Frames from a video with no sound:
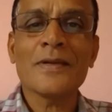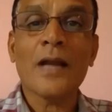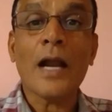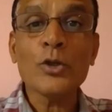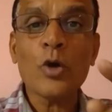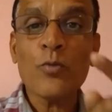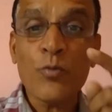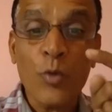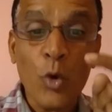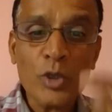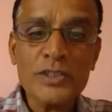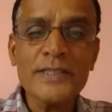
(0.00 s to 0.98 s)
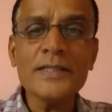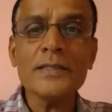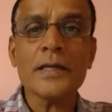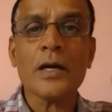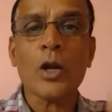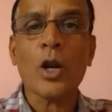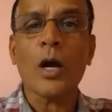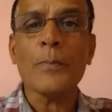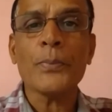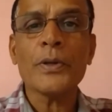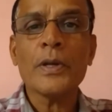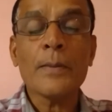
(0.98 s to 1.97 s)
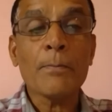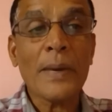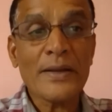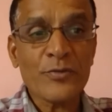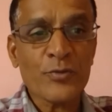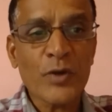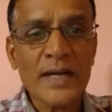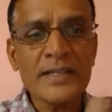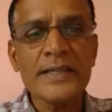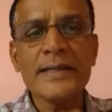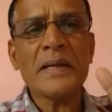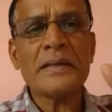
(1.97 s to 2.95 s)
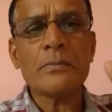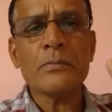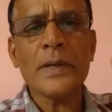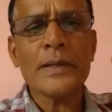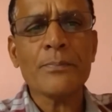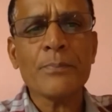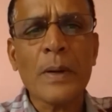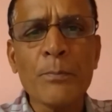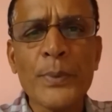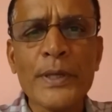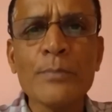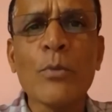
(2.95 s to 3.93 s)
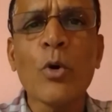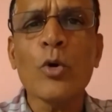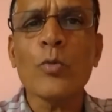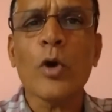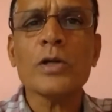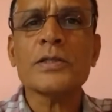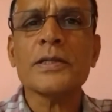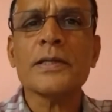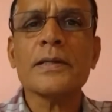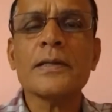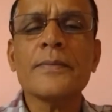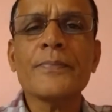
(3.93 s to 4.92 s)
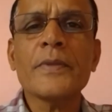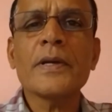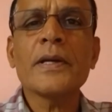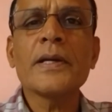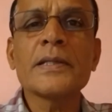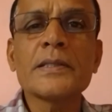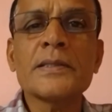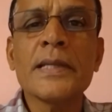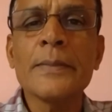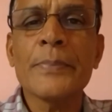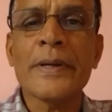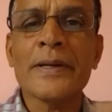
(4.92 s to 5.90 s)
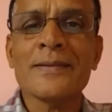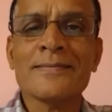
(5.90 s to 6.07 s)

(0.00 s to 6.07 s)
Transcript: And you are forcing the crop by flooding, by pumping more water, it is sleeping.